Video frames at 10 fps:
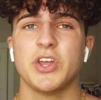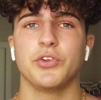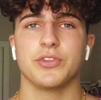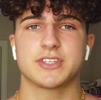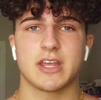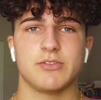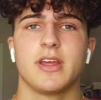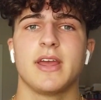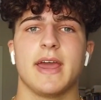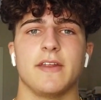doing the same
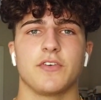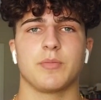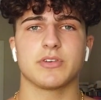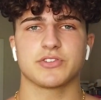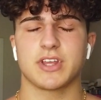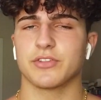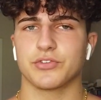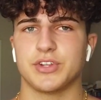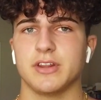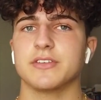and if your muscles get in the
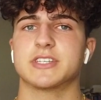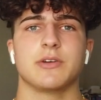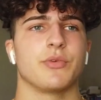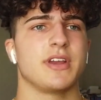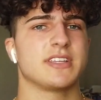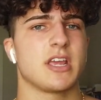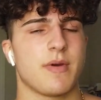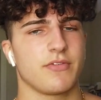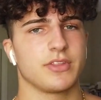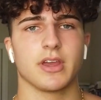routine of the same weight, same
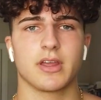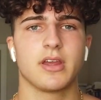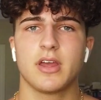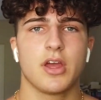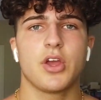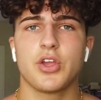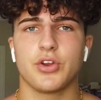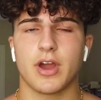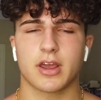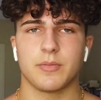everything, you're
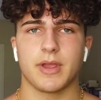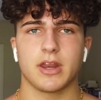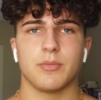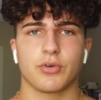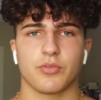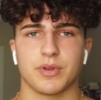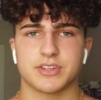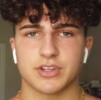not going to make any improvements.